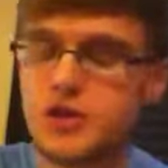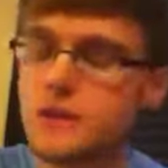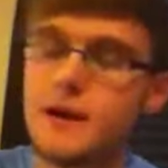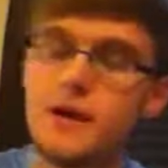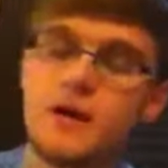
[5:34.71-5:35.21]

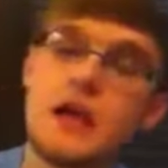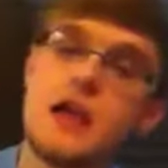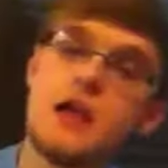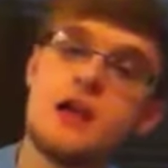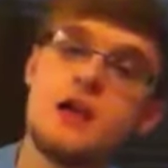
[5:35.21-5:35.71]
Think about,
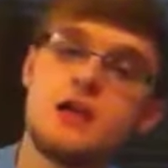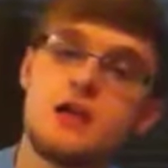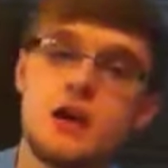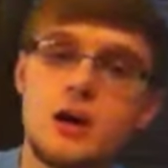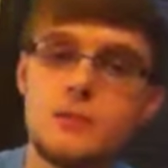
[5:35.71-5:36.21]

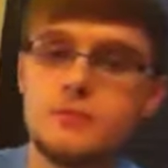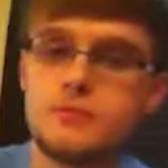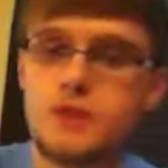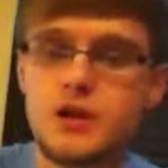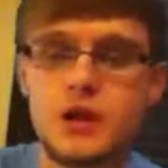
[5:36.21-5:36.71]
um,
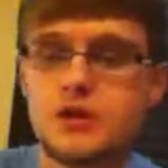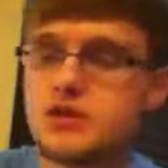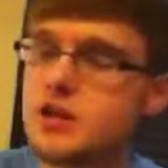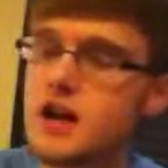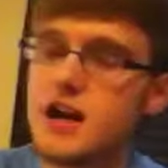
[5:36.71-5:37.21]
you know,
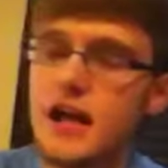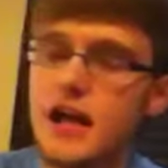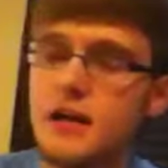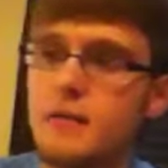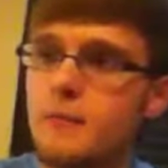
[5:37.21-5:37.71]
it's not
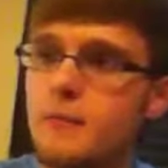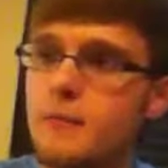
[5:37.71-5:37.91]
a